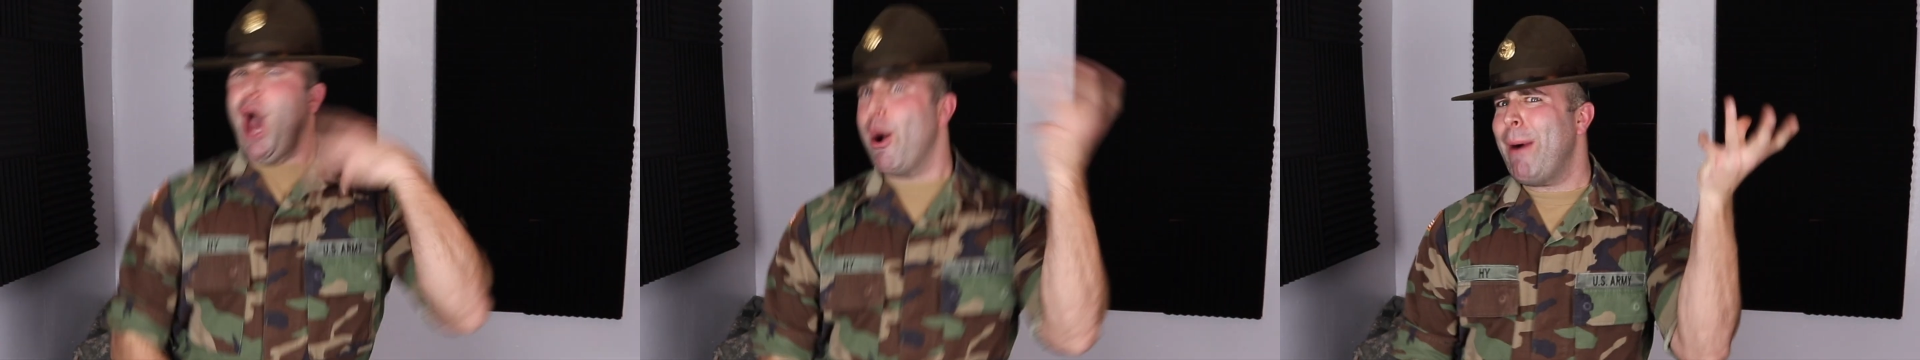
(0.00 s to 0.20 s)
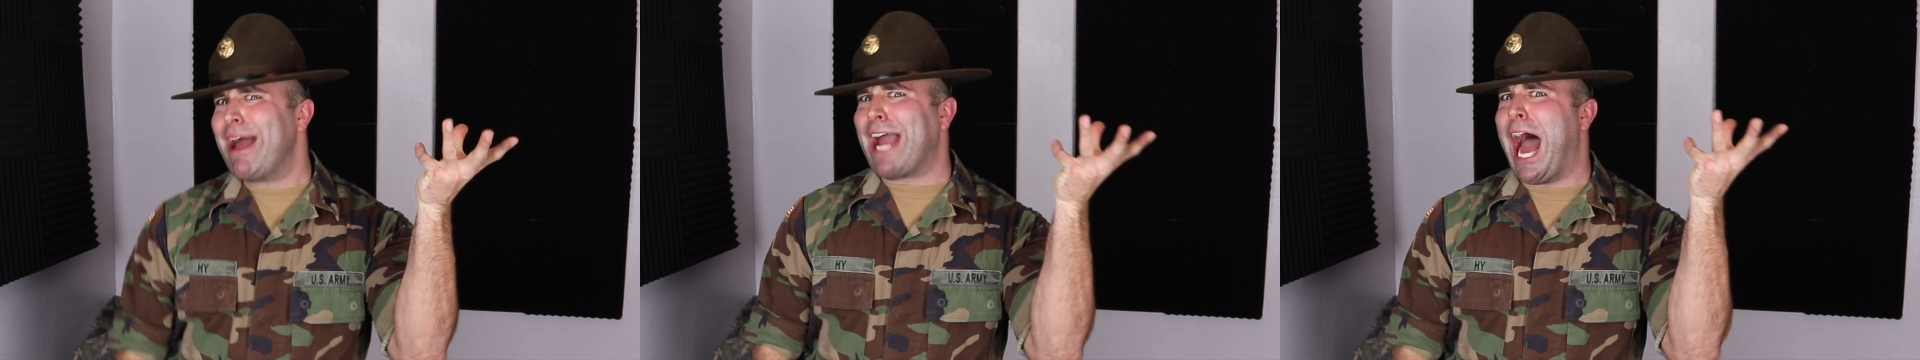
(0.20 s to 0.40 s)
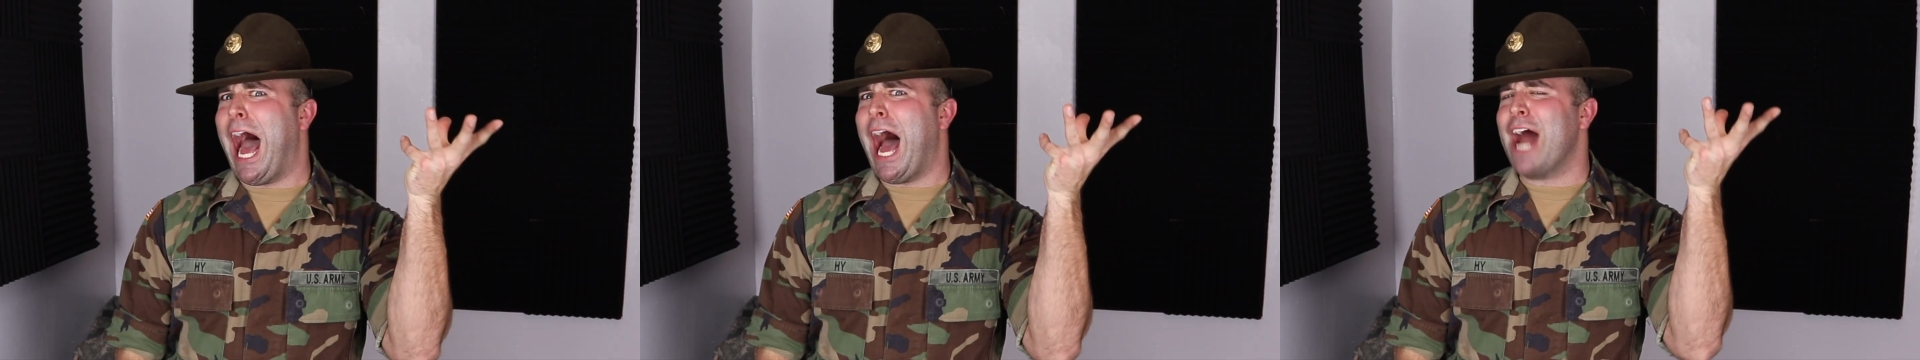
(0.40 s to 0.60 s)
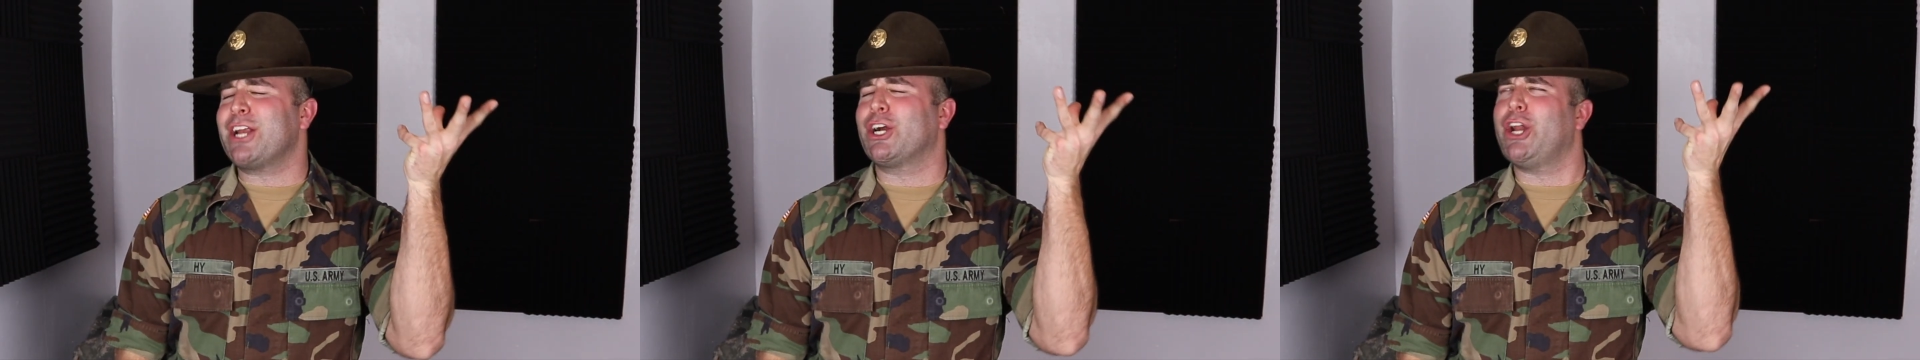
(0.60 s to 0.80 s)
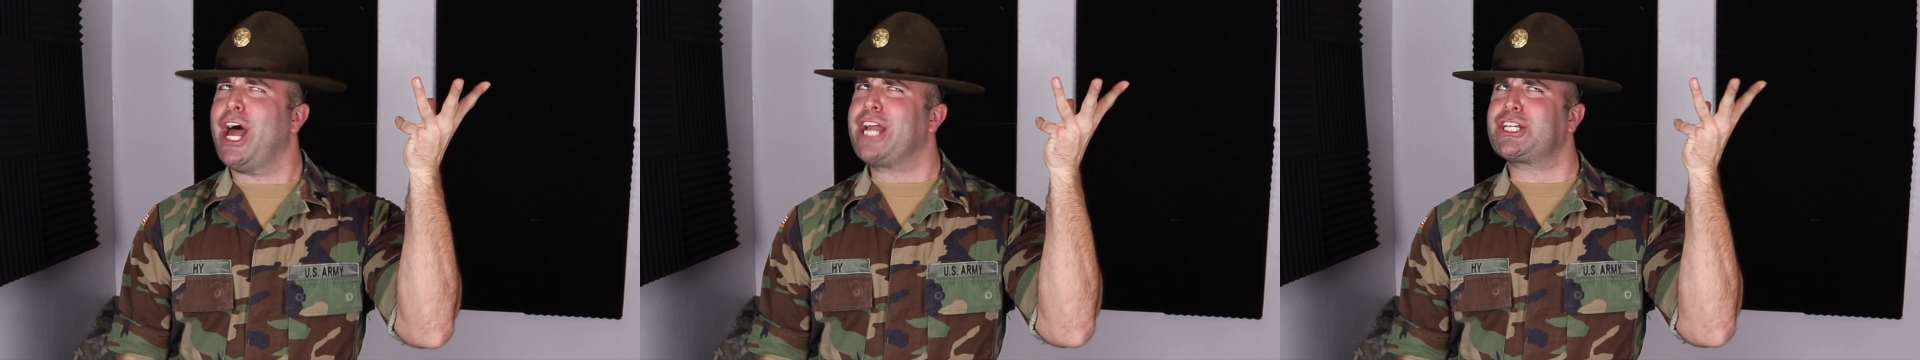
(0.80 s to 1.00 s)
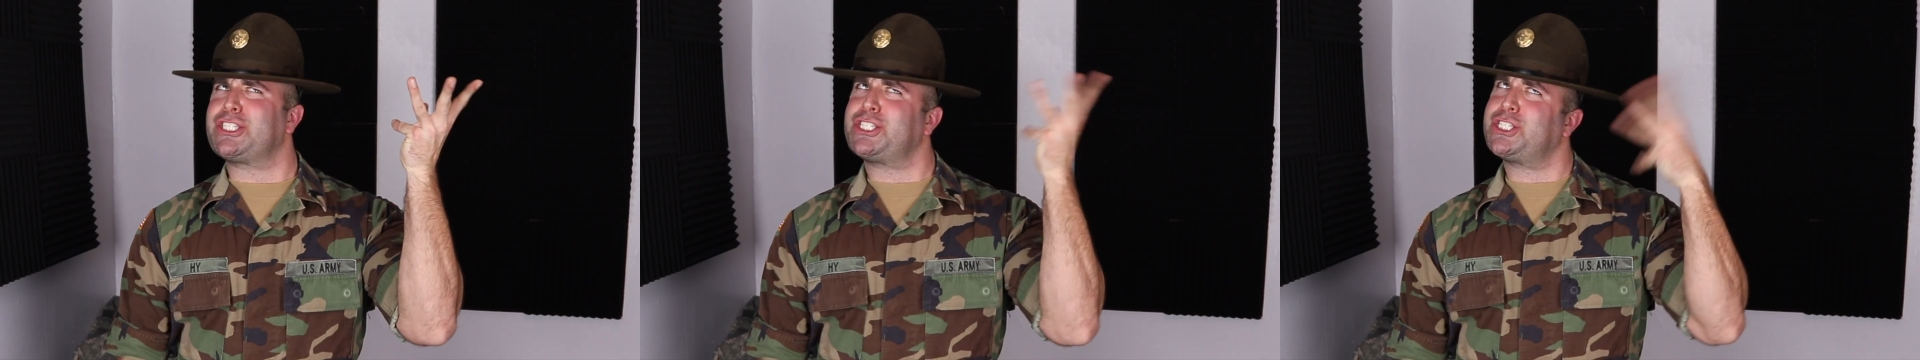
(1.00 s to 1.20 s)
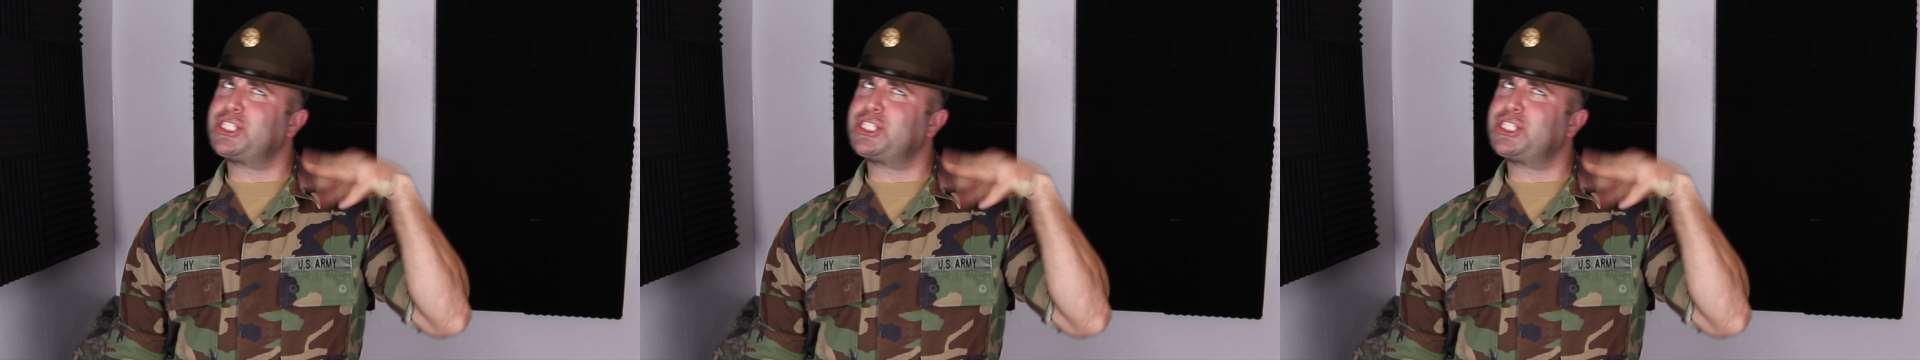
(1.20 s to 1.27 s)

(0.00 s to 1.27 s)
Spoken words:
Oh my god, you're like